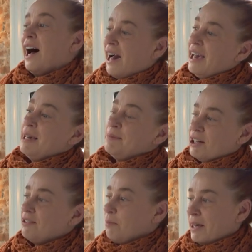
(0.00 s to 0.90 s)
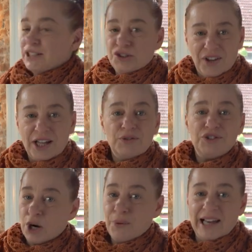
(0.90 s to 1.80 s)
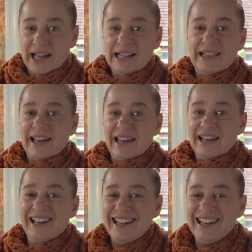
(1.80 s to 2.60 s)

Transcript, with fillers: I am not the biggest fan of sewing anything.